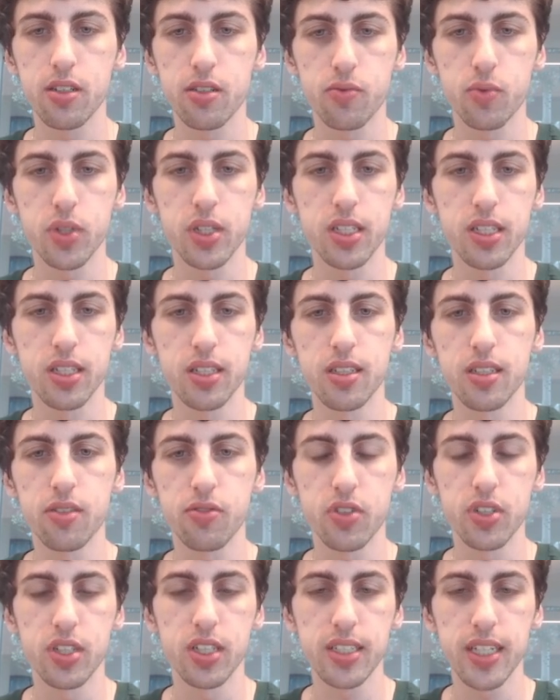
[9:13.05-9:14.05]

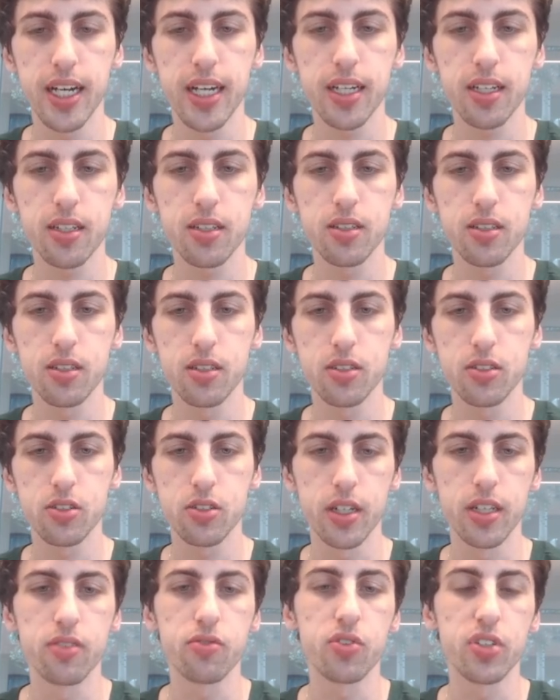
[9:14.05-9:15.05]
for
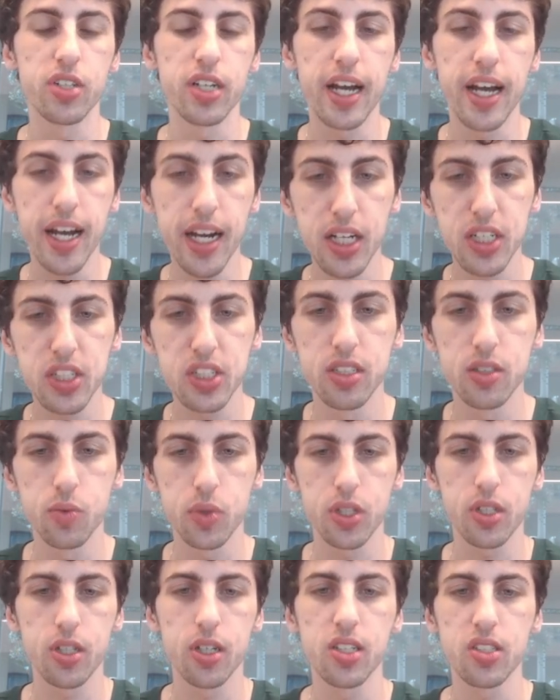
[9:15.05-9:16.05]
an action
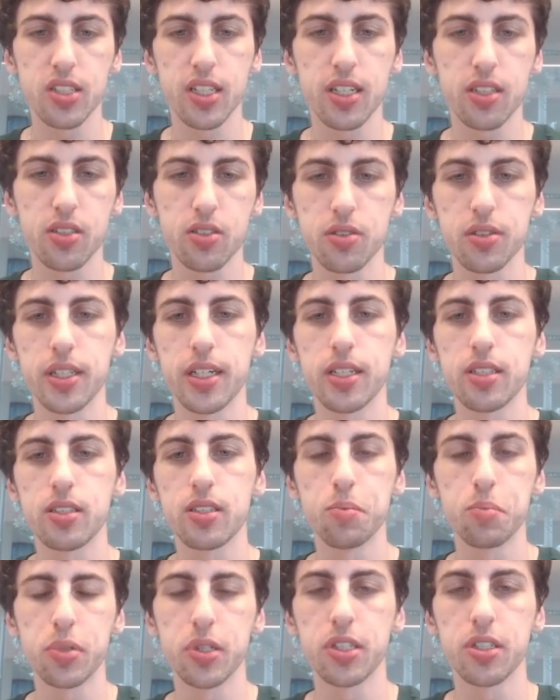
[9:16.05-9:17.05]
with cost X or less
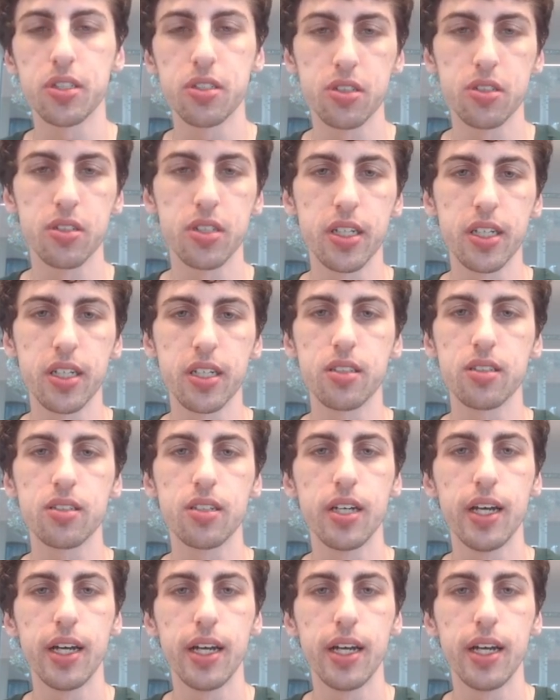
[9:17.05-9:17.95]
and put it into your hand.